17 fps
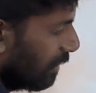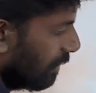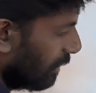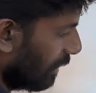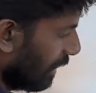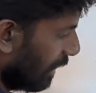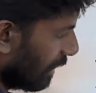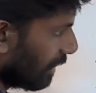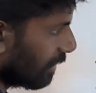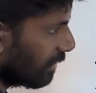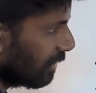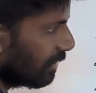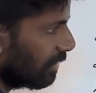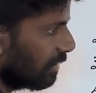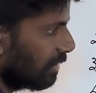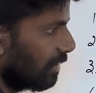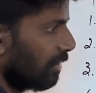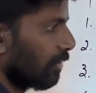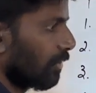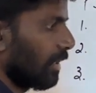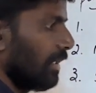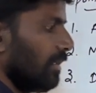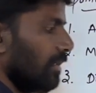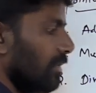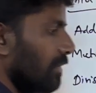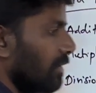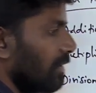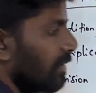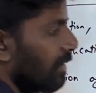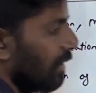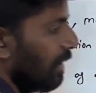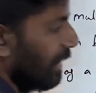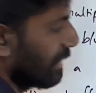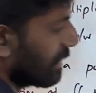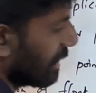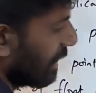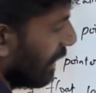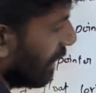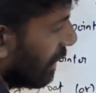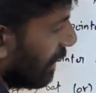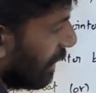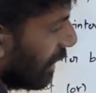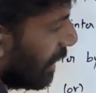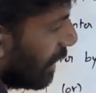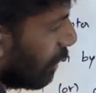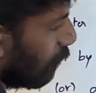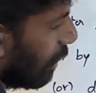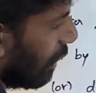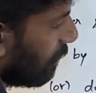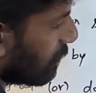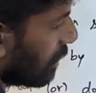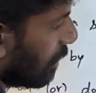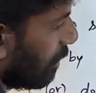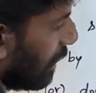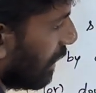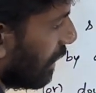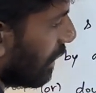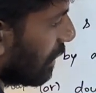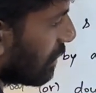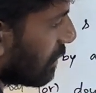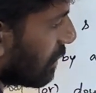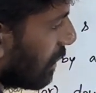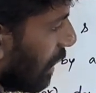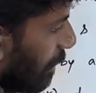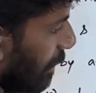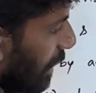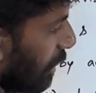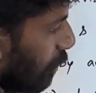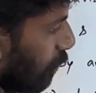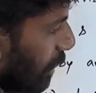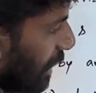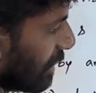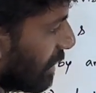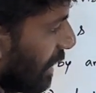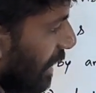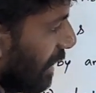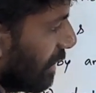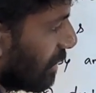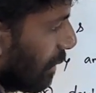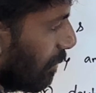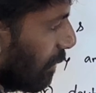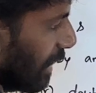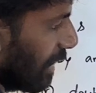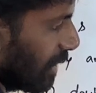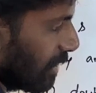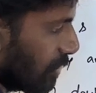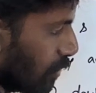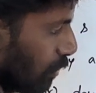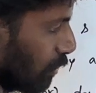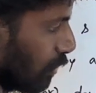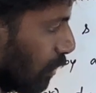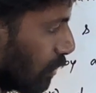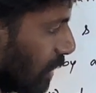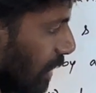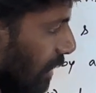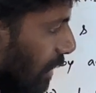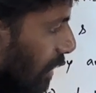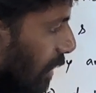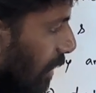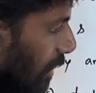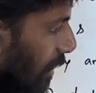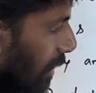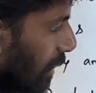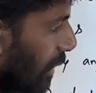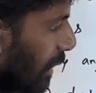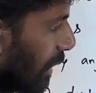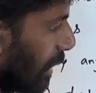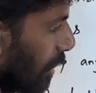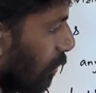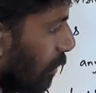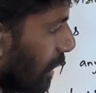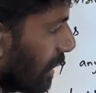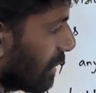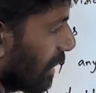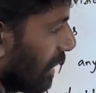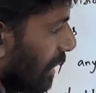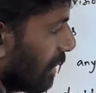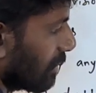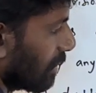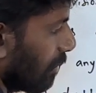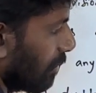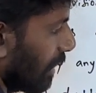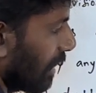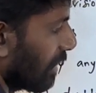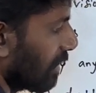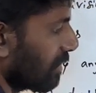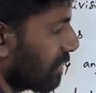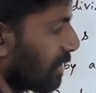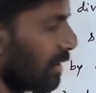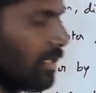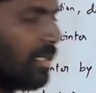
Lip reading: Here, okay, let's take, here you have some address, I mean you are assigning some address 2000. Here you are assigning some address